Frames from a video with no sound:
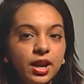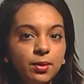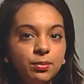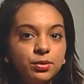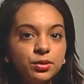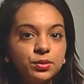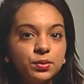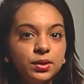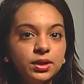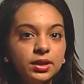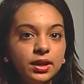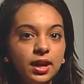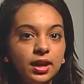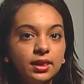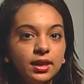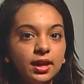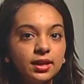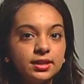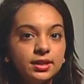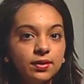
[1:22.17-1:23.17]
April
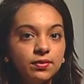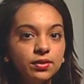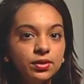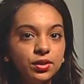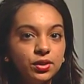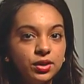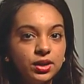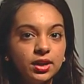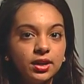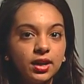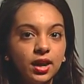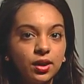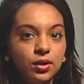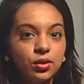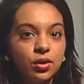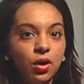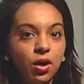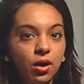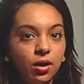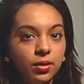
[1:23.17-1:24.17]
28th at 7.30 in
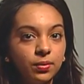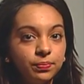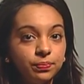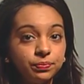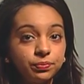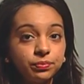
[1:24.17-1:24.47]
Kendall Hall.